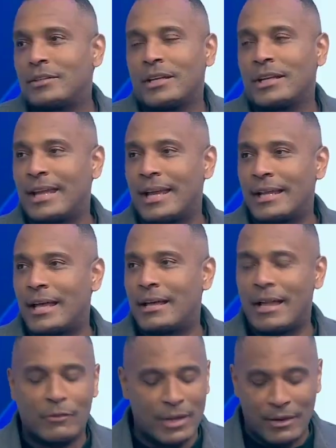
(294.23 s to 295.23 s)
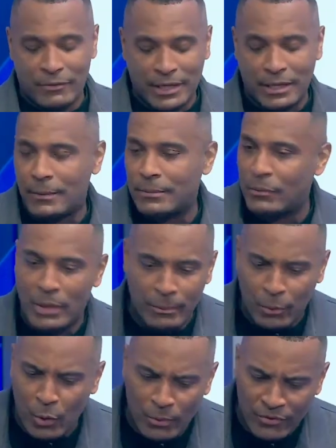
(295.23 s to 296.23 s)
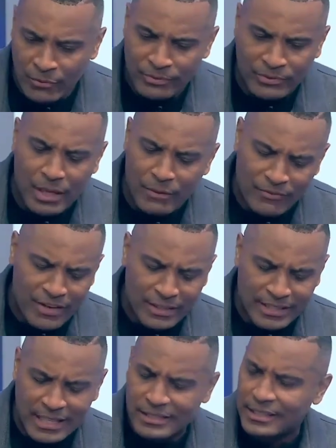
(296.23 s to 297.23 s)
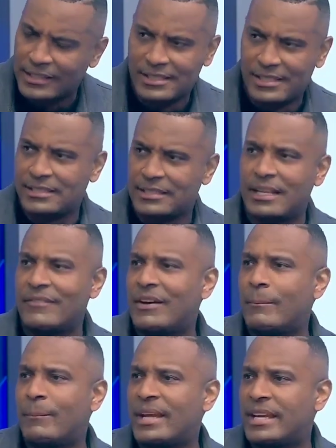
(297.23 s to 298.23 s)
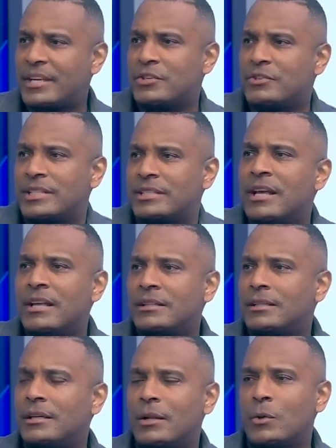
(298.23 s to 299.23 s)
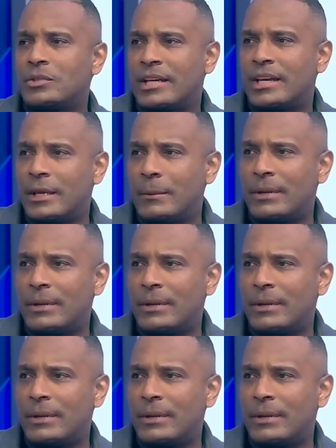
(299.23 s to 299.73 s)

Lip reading: going to get that. Every club. When Bournemouth have done fantastic this season, they've had big injuries to loads of key